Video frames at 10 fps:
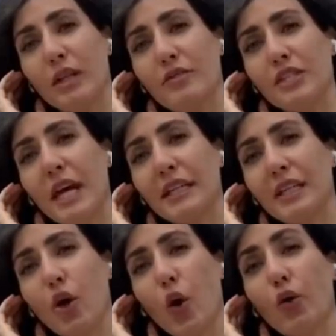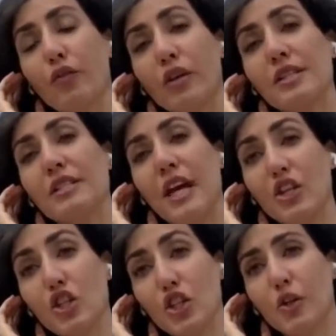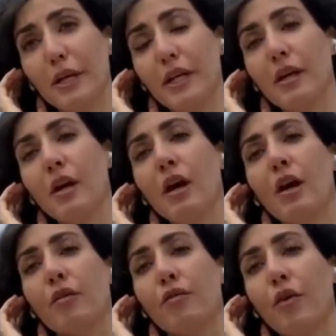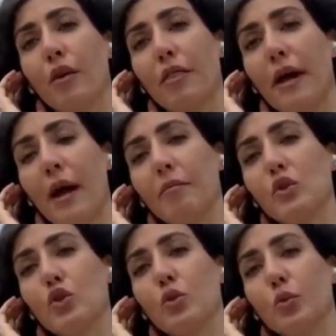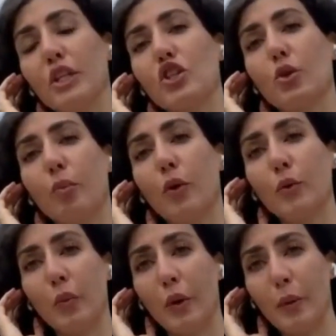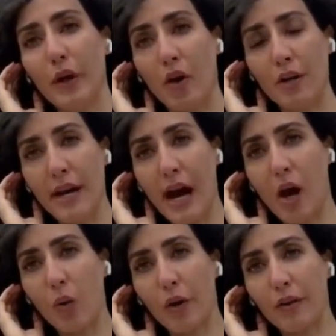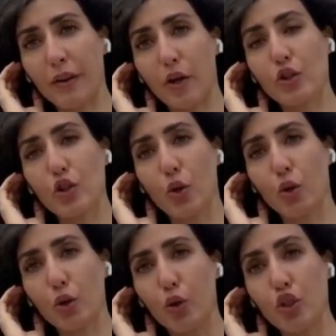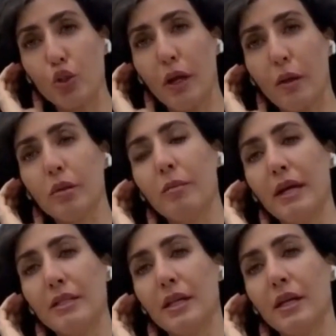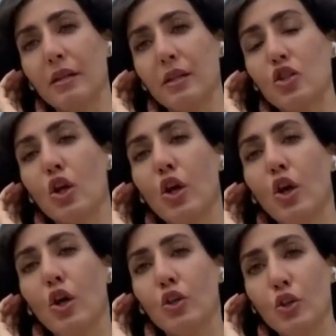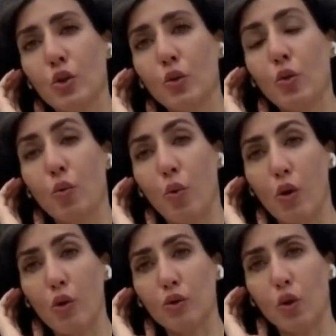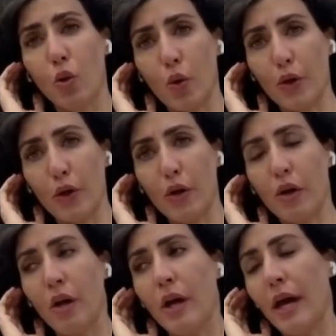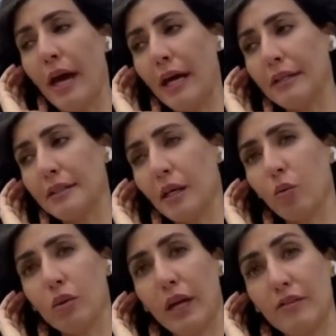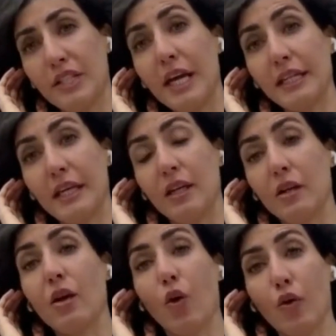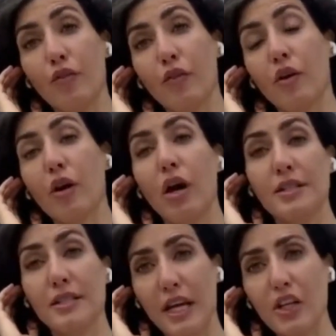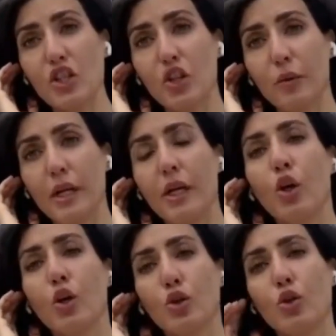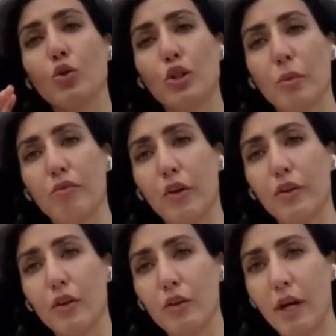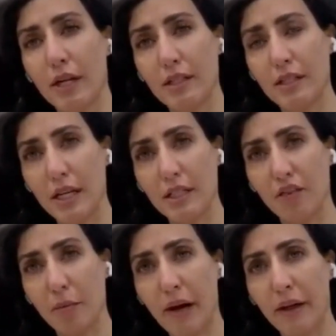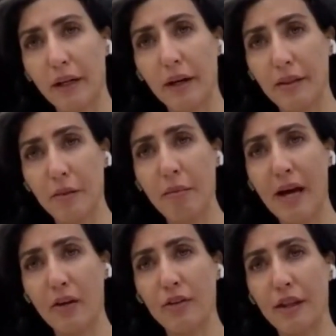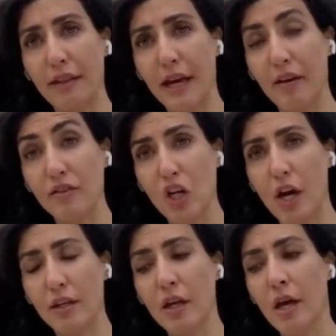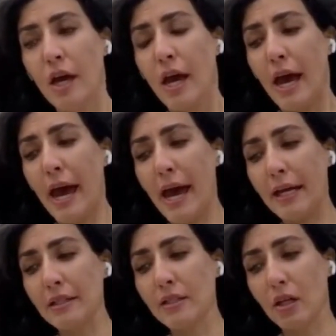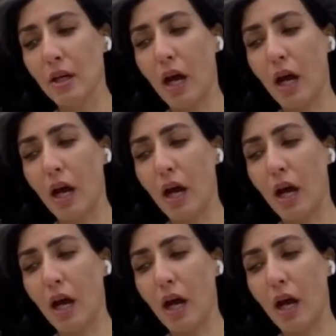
have taken over a century for them to reach the point where we are now, where they are so close to implementing this new world order. And it will have taken over a century to subvert the United States of America in the manner that they have done. And